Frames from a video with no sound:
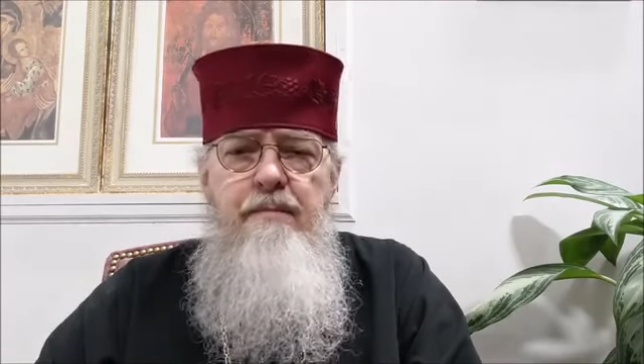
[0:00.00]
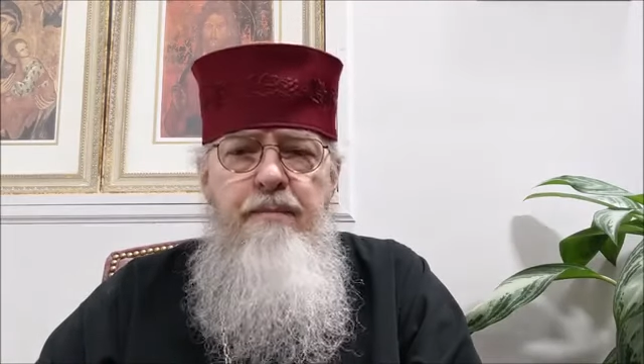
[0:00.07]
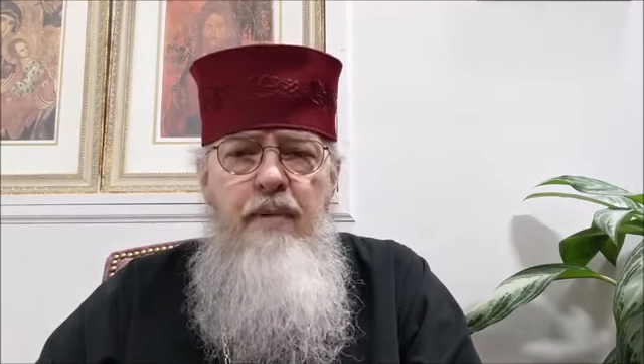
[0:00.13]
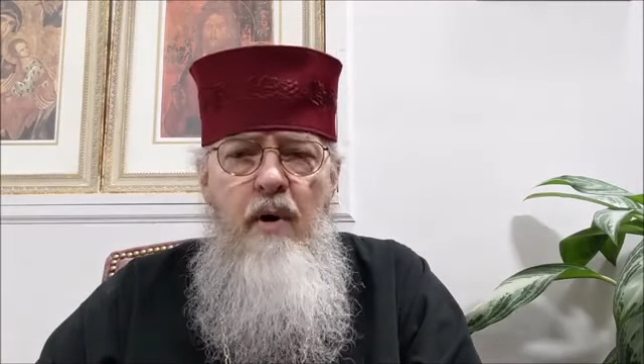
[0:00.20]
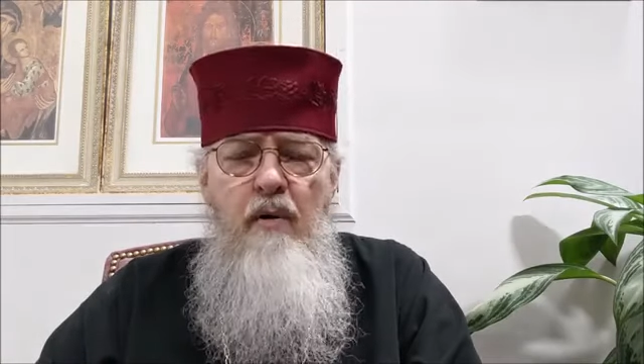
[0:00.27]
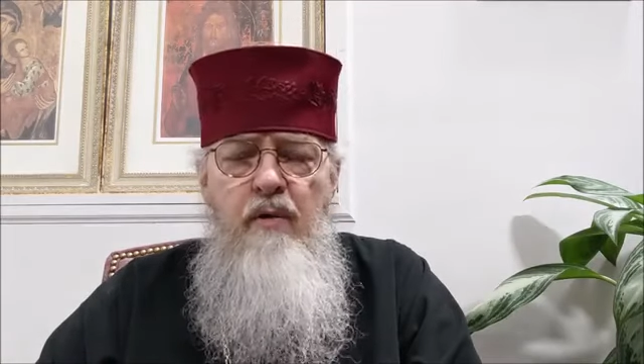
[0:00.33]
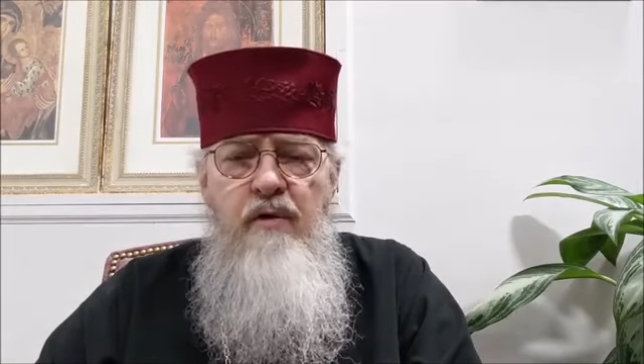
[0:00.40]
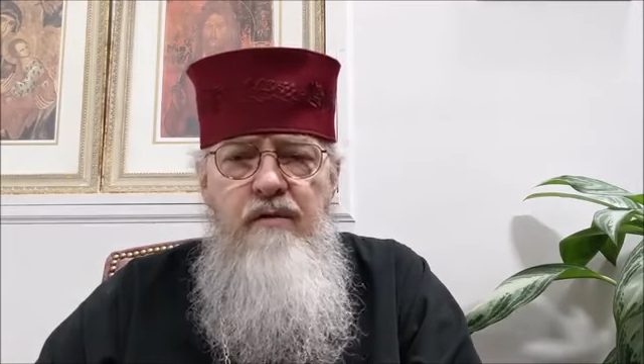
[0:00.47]

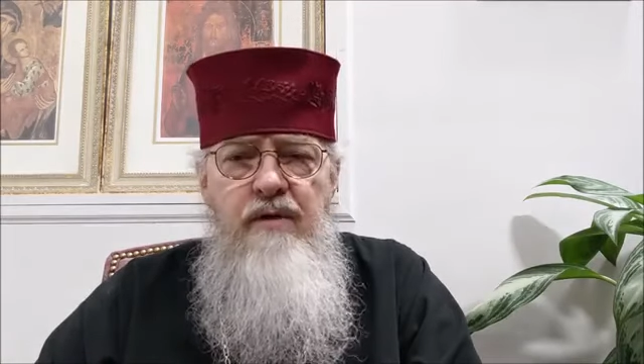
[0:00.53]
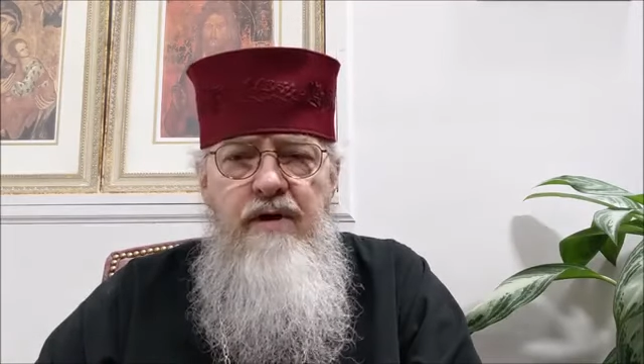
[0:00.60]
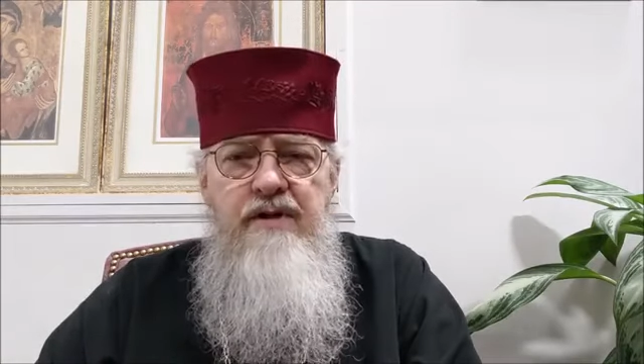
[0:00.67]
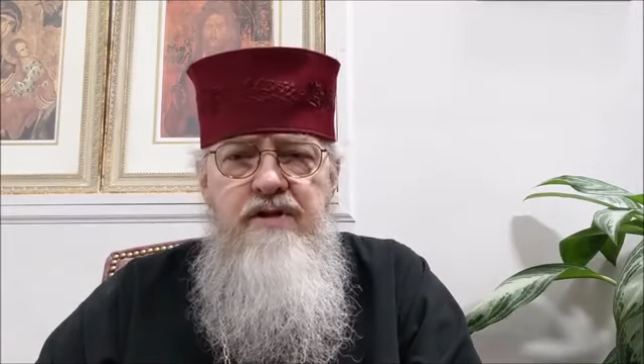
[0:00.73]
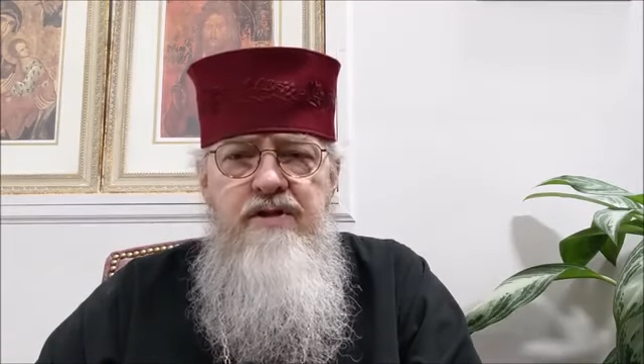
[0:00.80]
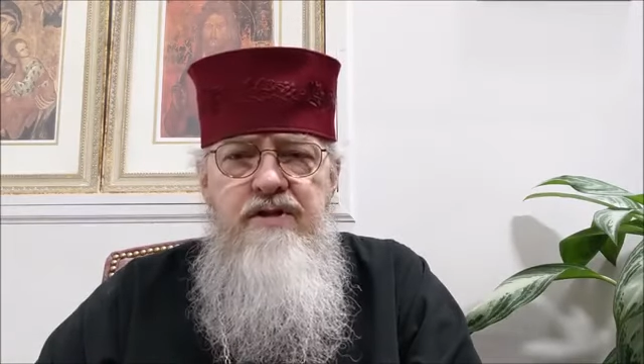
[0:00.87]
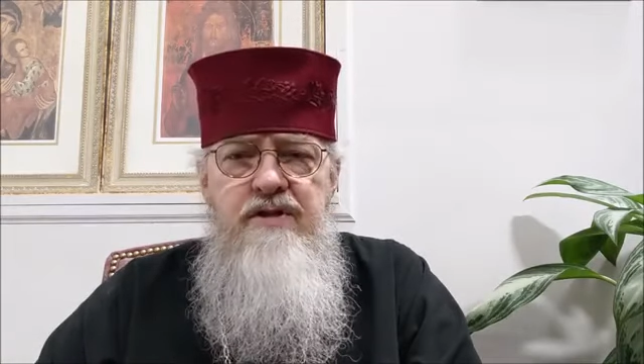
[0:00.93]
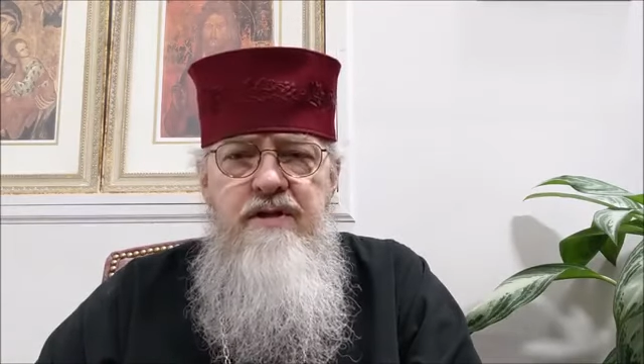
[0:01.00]
both of
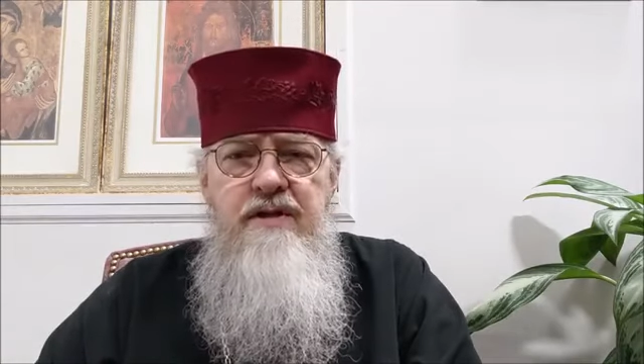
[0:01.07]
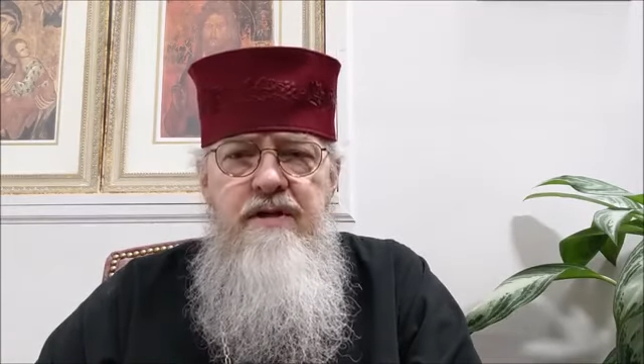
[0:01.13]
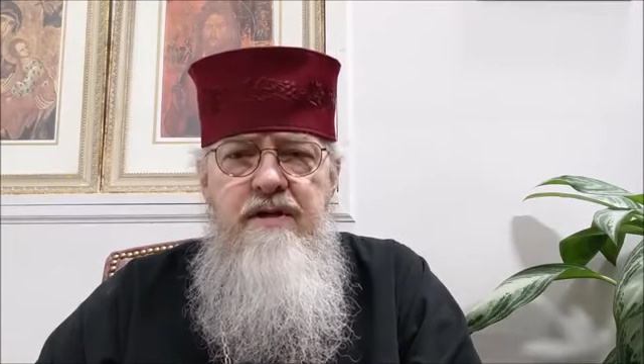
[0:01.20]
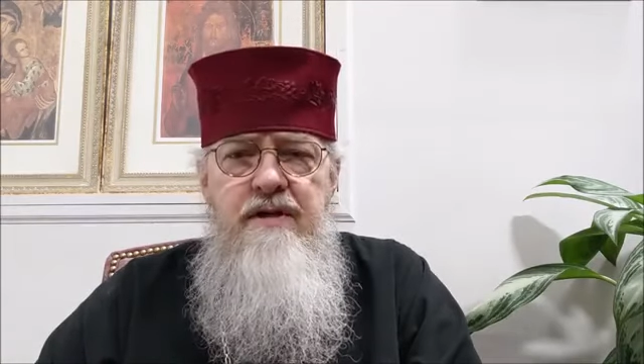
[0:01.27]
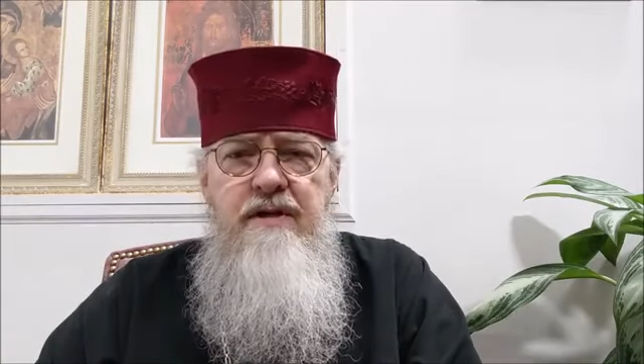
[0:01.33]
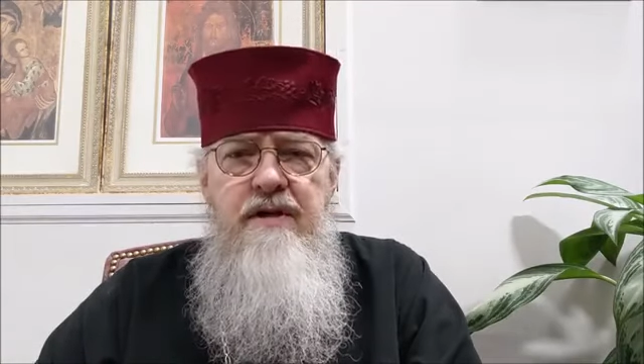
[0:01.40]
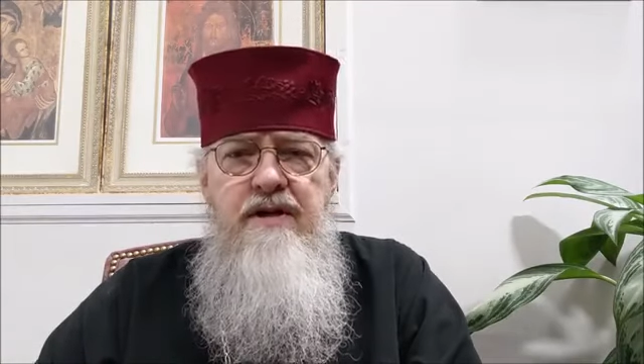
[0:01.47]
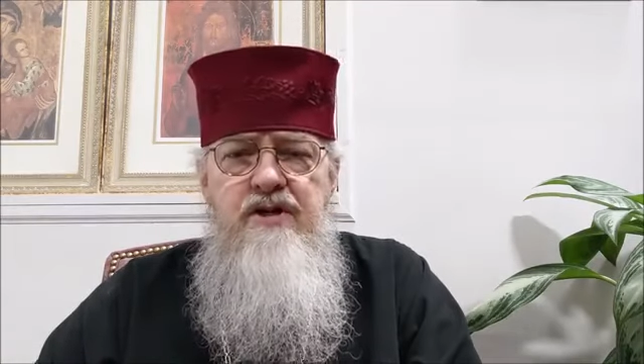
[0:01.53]
us
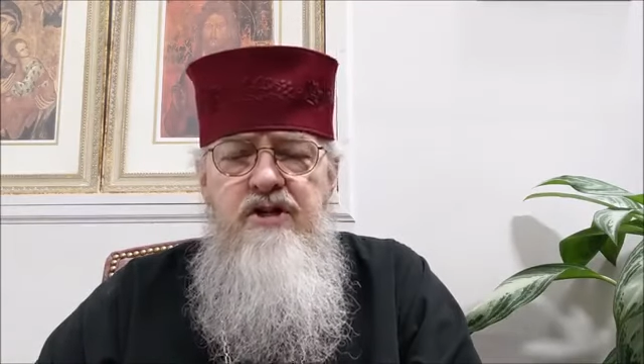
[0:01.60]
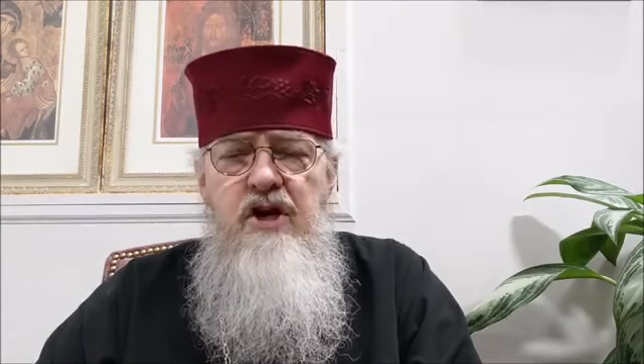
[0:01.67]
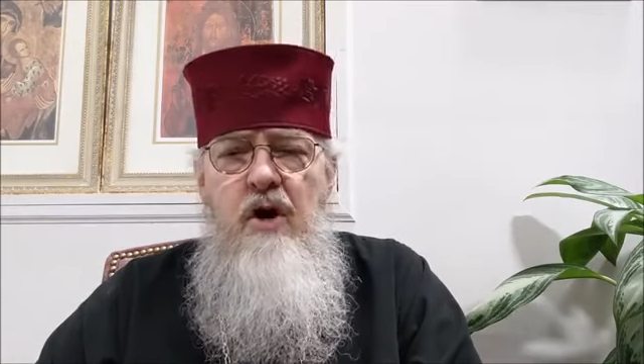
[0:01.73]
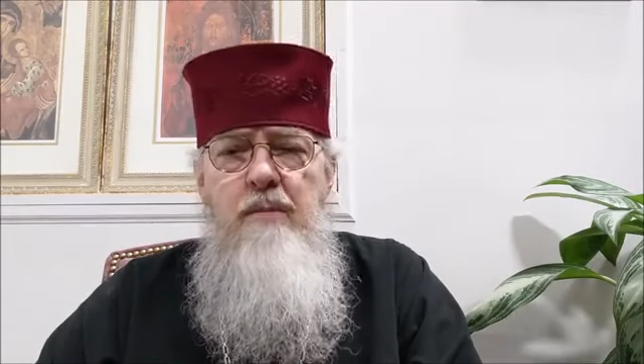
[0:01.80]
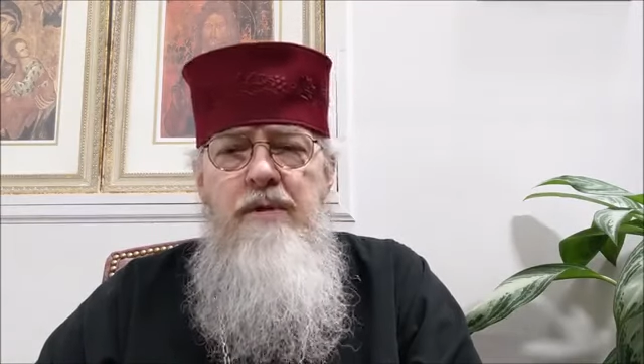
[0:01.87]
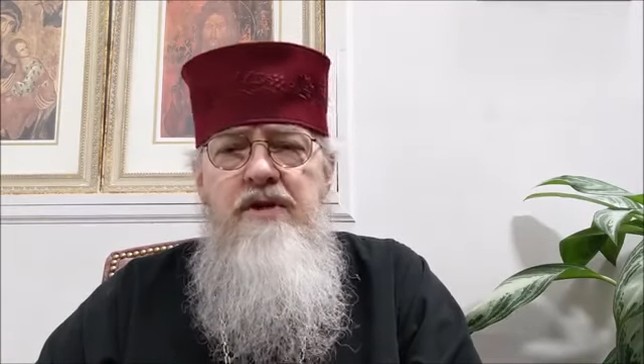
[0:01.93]
shall